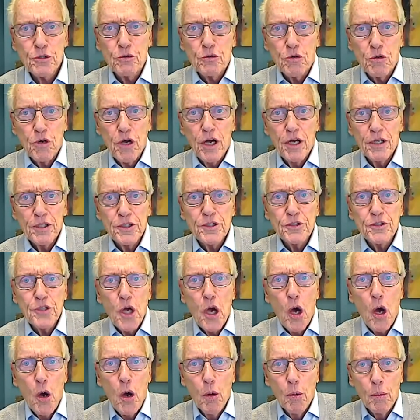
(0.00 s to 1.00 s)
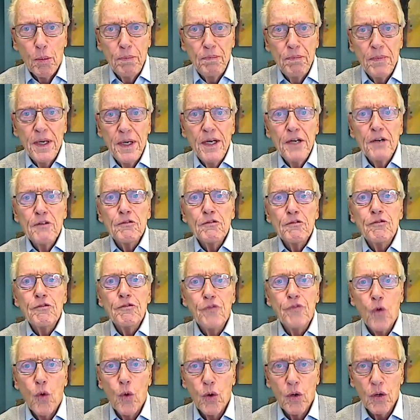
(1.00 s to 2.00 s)
crossed hope
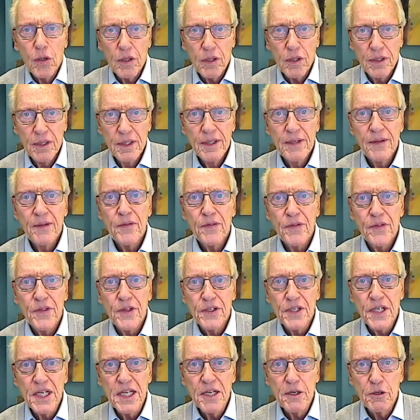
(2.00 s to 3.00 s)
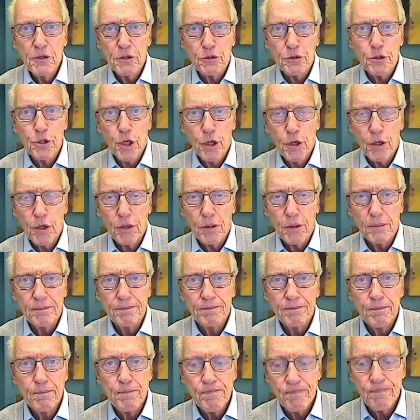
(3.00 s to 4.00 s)
for the near term.
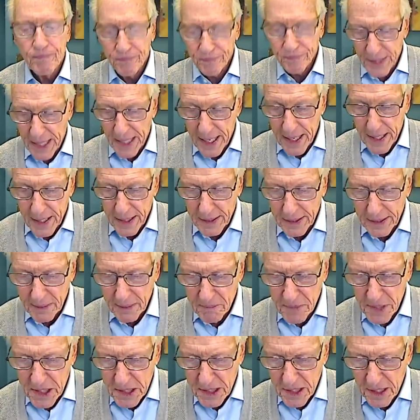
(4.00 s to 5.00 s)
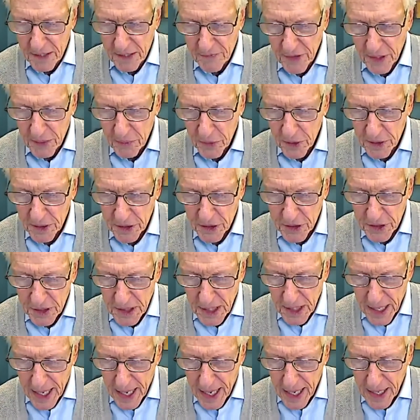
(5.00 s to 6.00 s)
Let me see if I want
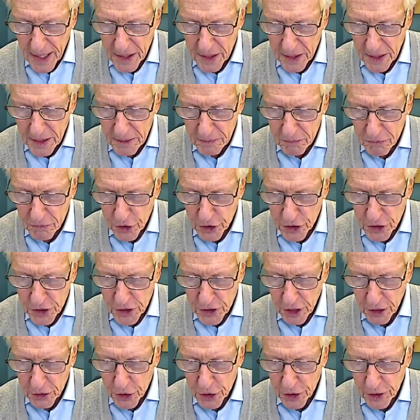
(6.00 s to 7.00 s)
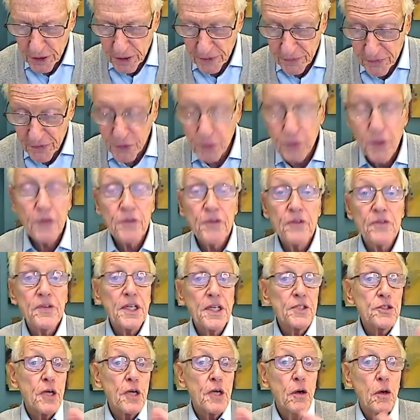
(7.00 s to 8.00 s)
to add, just touch on a few other
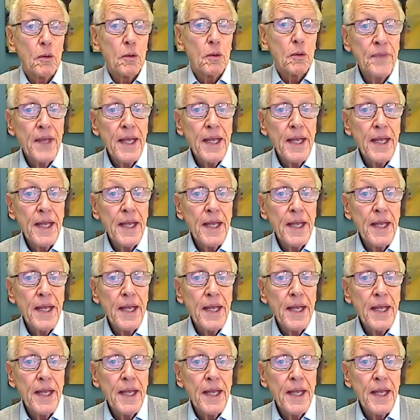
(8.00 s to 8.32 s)
things. Oh,